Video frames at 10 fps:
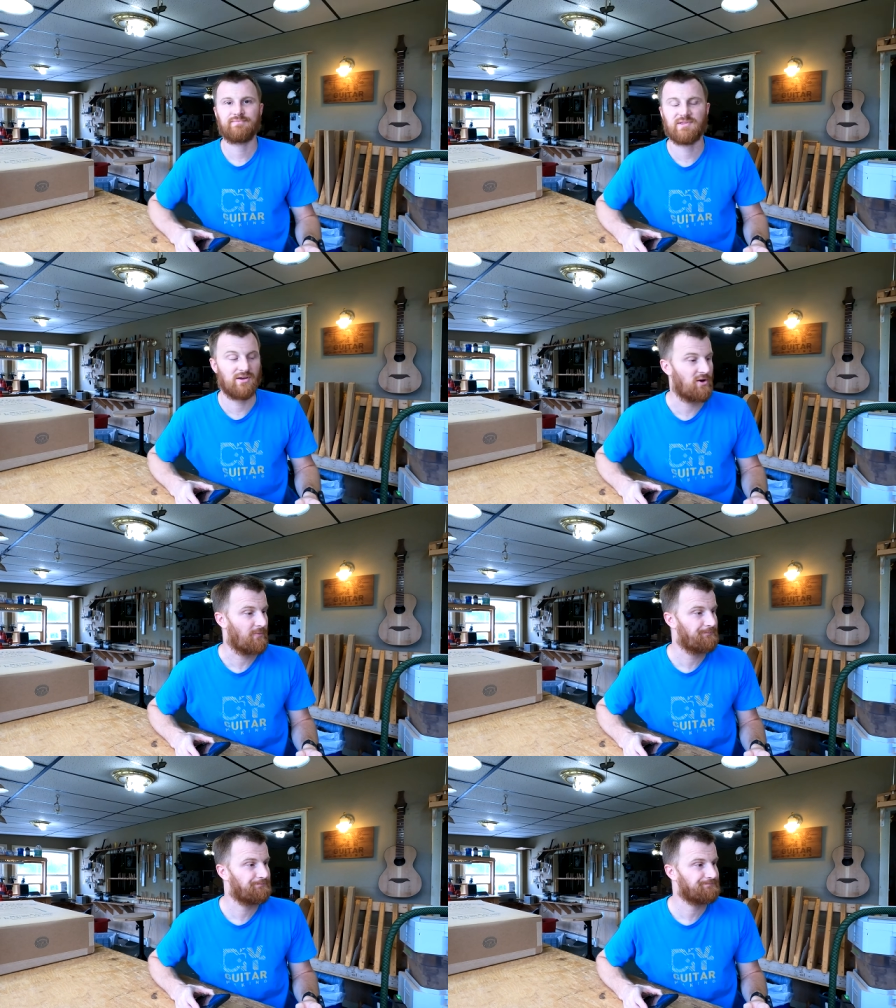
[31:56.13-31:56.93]

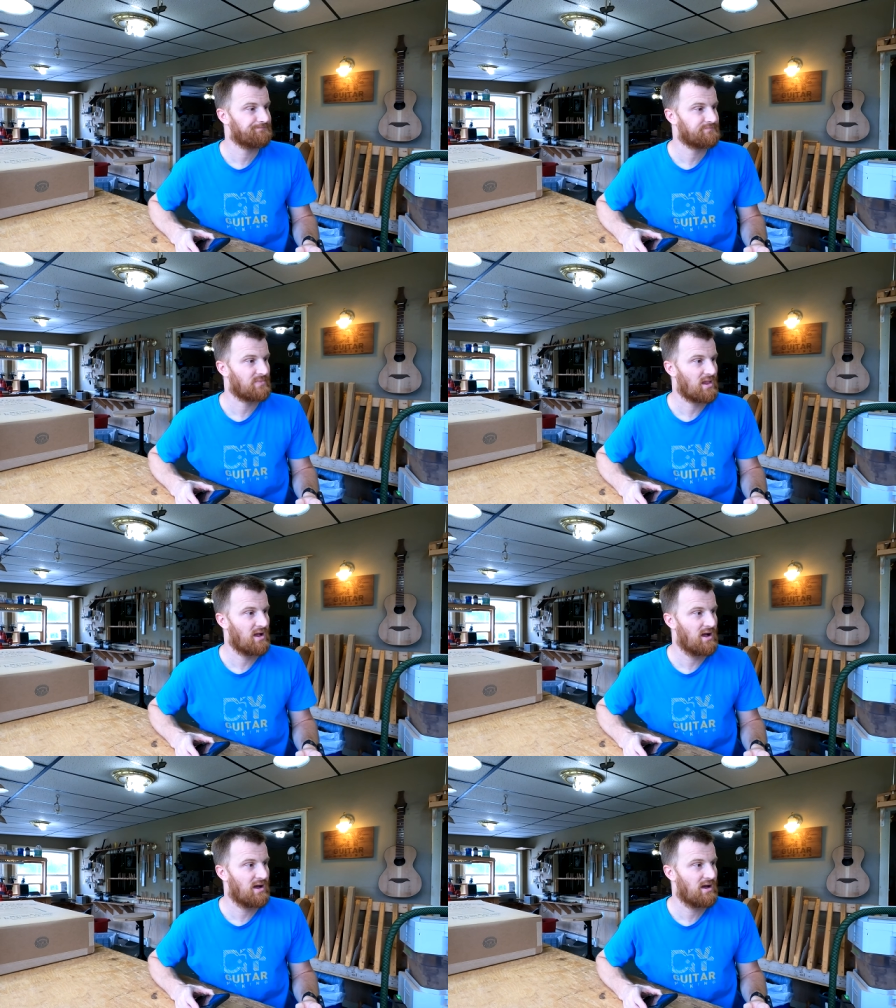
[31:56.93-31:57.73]
So
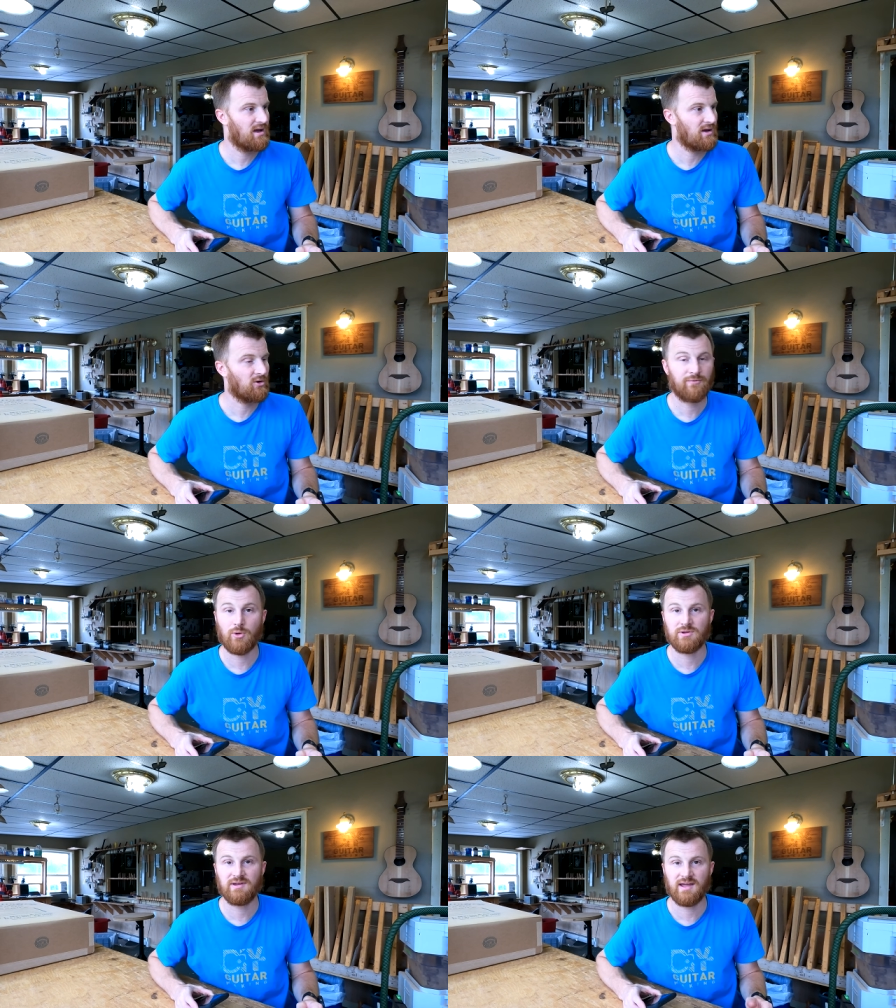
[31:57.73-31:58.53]
uh, I look
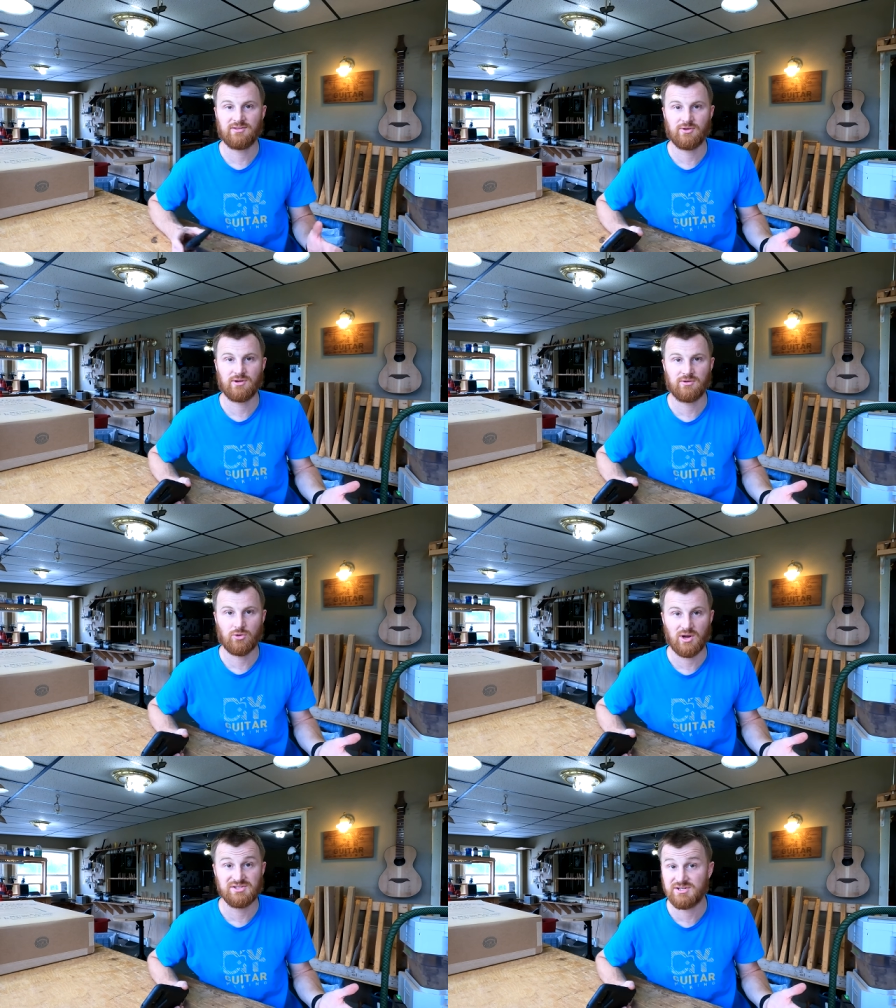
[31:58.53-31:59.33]
forward to answering your
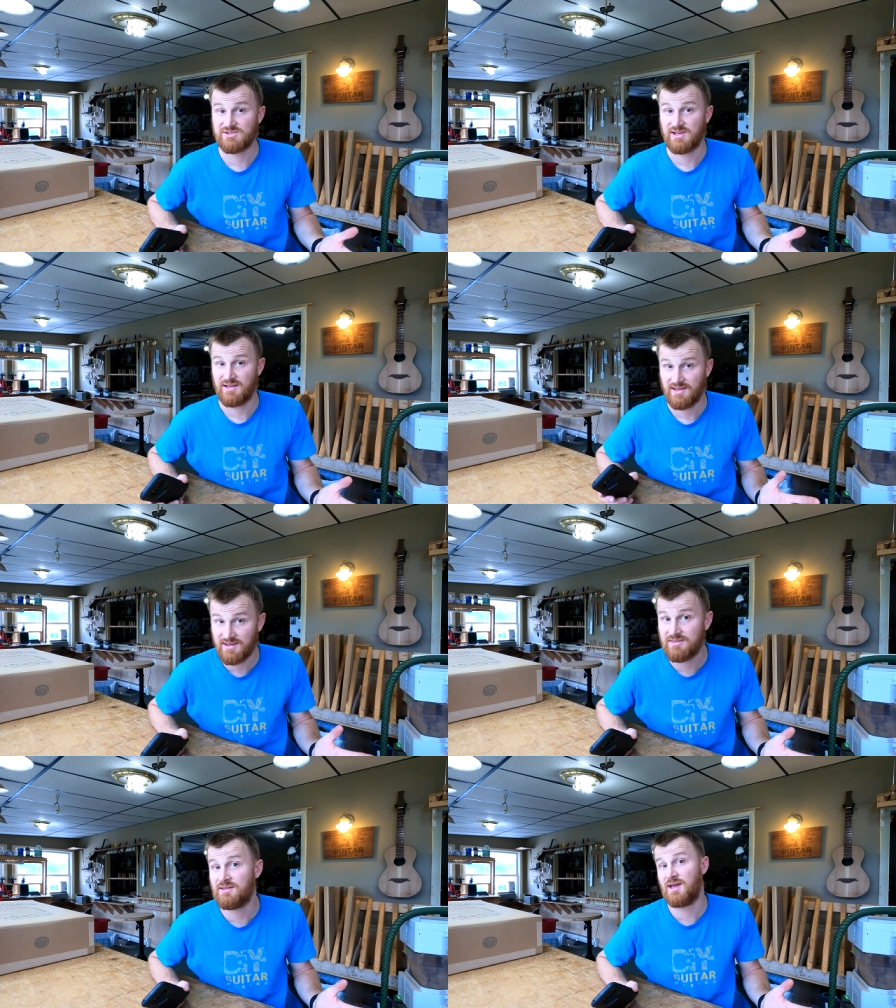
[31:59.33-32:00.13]
questions
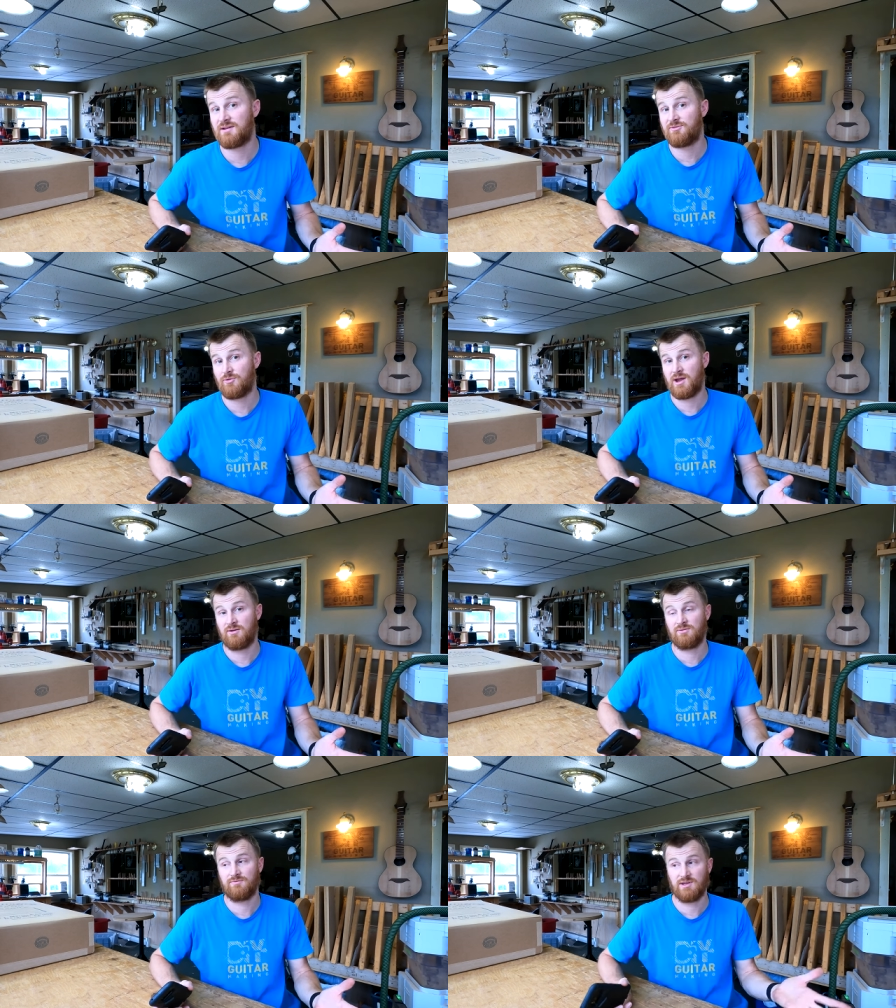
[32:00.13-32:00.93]
in the next
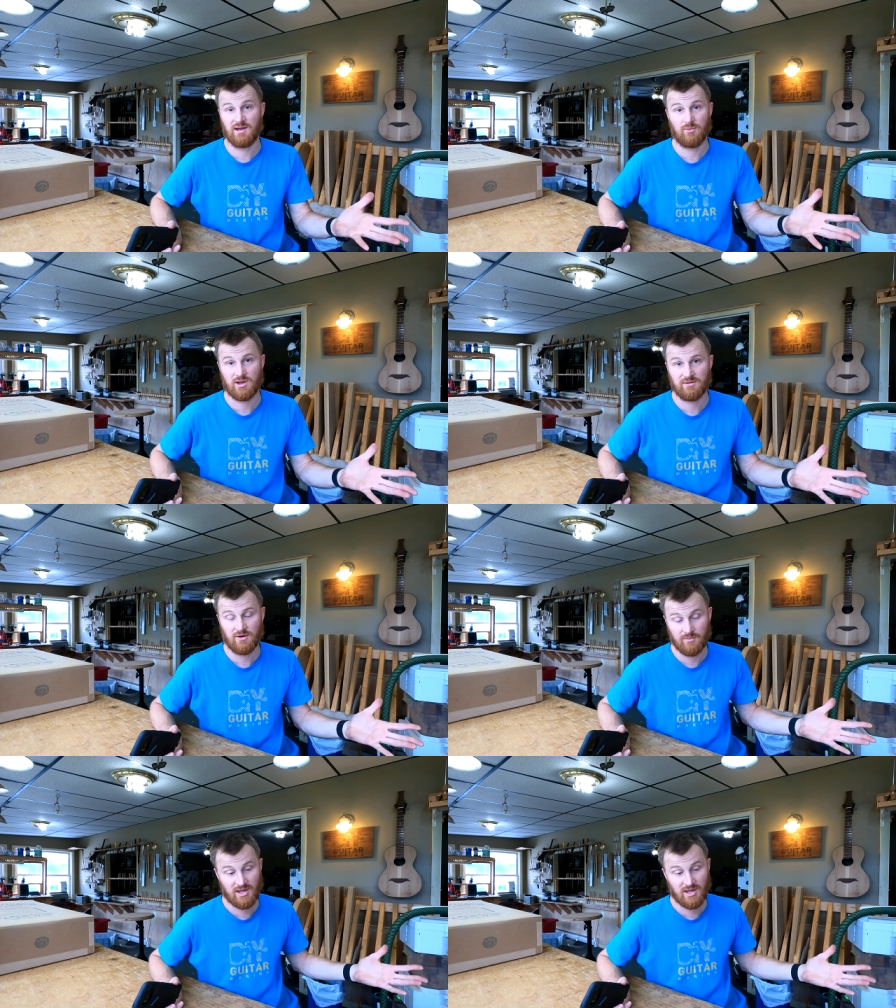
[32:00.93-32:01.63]
round of D I Y guitar